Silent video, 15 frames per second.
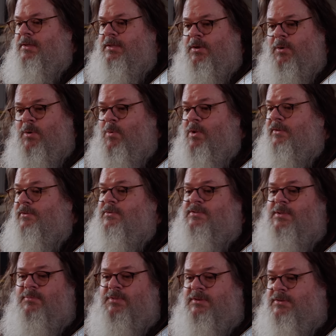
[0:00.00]
you know, I want to do
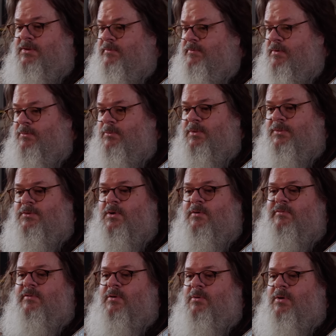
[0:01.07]
something different with
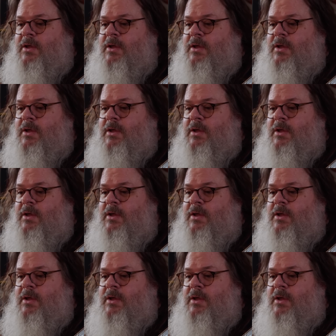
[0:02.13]
Novo.